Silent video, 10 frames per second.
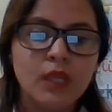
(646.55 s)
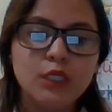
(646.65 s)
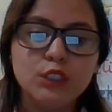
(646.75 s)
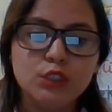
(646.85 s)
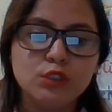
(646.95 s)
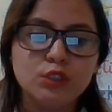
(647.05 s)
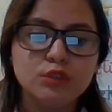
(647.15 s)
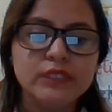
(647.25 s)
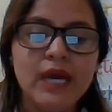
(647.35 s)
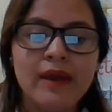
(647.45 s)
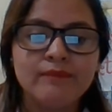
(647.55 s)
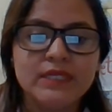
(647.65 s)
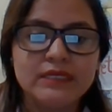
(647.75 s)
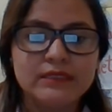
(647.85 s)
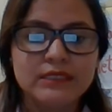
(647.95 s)
know
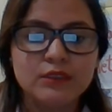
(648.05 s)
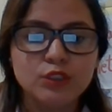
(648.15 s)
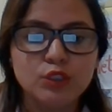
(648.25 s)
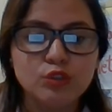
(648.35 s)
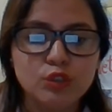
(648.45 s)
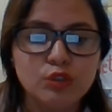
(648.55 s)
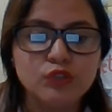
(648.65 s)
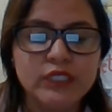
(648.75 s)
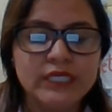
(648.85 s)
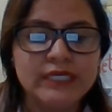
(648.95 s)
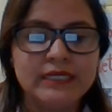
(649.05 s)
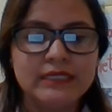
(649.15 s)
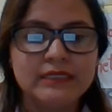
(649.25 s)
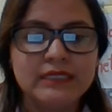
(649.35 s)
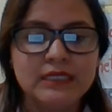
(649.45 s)
there or don't know the
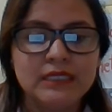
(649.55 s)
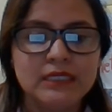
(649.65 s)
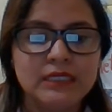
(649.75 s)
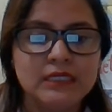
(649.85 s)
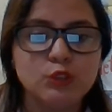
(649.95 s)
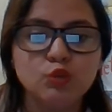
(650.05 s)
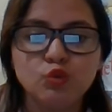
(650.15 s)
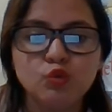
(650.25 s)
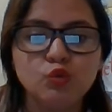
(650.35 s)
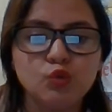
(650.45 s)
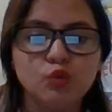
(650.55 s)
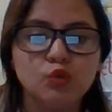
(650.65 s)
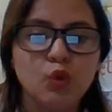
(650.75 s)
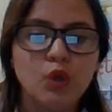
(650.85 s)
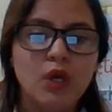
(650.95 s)

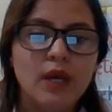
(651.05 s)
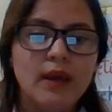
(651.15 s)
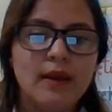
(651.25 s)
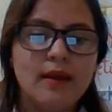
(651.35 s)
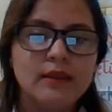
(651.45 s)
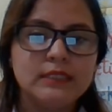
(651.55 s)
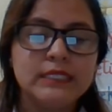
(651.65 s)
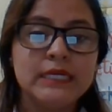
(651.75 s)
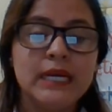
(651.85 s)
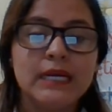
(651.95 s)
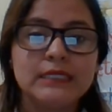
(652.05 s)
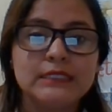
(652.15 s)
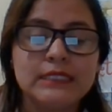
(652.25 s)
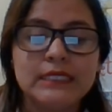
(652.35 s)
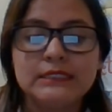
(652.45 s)
do
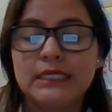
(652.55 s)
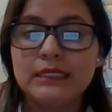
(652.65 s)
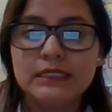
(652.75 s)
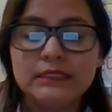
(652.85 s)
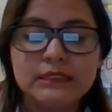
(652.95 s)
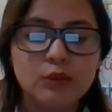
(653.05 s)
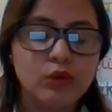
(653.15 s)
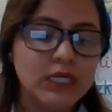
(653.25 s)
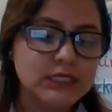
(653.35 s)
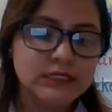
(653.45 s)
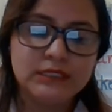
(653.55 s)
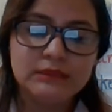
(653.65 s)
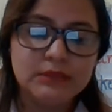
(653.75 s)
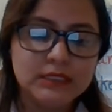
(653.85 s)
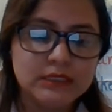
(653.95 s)
the sentence or
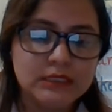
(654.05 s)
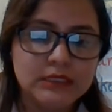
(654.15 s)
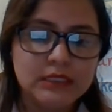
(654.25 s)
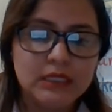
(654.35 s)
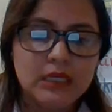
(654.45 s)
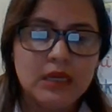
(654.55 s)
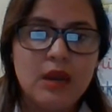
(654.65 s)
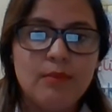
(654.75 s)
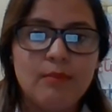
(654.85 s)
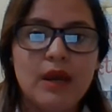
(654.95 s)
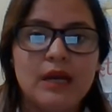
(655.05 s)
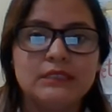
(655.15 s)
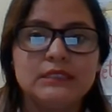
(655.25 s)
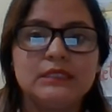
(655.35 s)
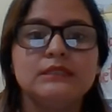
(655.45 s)
activity,
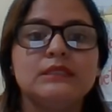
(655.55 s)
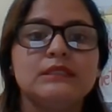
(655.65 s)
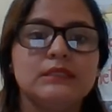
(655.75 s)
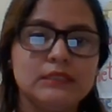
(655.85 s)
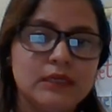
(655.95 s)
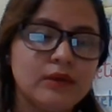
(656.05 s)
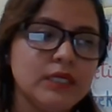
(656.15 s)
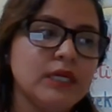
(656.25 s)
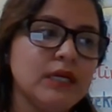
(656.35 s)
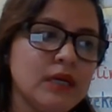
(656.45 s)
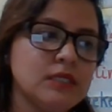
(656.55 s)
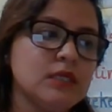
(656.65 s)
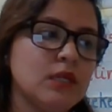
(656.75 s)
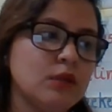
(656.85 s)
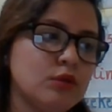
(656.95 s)
but it's necessary had
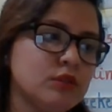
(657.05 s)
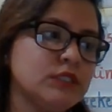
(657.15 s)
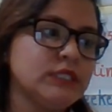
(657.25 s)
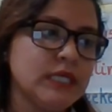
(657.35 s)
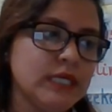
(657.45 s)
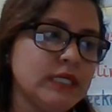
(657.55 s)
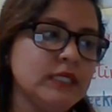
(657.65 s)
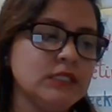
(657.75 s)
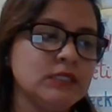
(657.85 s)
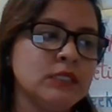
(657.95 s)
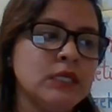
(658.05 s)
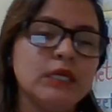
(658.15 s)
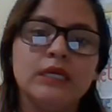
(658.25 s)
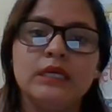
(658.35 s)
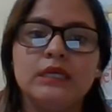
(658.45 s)
a lot of time
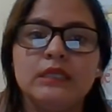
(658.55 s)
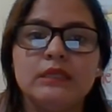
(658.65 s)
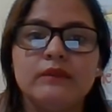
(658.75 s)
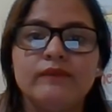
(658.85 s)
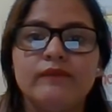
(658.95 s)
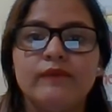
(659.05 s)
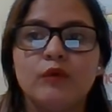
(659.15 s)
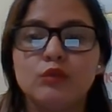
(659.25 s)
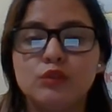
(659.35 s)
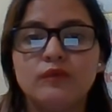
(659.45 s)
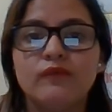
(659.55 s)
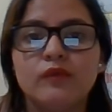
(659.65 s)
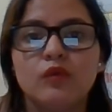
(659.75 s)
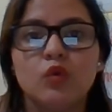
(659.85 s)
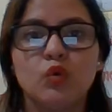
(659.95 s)
and also
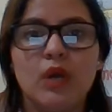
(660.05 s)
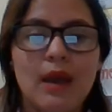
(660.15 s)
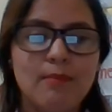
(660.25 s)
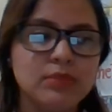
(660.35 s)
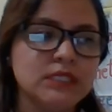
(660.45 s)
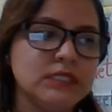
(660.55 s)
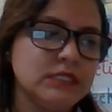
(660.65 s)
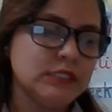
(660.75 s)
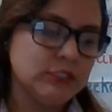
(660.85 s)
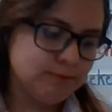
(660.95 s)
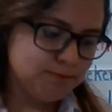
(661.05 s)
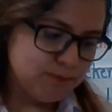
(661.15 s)
for apply